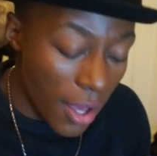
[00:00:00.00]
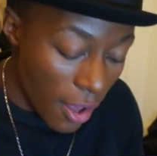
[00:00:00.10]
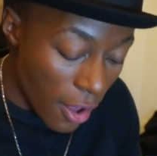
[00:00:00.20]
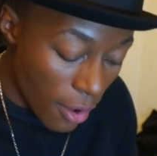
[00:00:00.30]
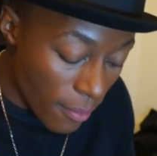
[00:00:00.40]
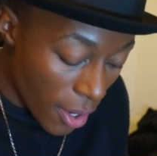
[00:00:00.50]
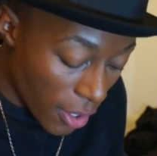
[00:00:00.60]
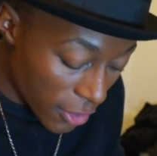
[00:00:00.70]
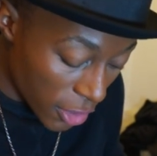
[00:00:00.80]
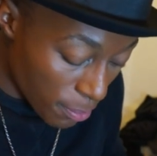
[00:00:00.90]
Um, I
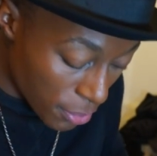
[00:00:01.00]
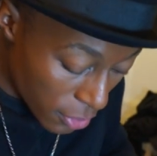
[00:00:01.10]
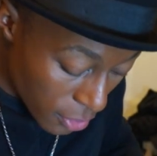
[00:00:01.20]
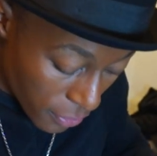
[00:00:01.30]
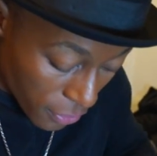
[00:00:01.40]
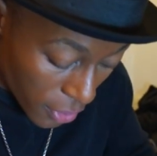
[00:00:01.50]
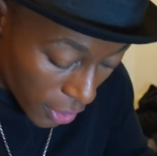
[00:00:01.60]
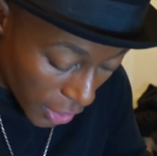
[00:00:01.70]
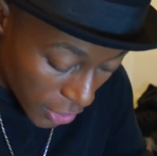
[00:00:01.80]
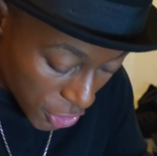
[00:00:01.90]
got this beautiful
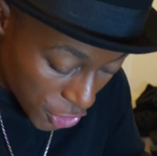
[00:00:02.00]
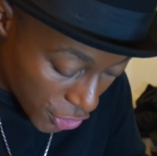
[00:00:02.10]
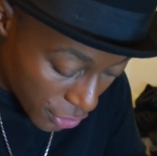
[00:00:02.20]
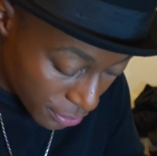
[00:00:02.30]
clutch.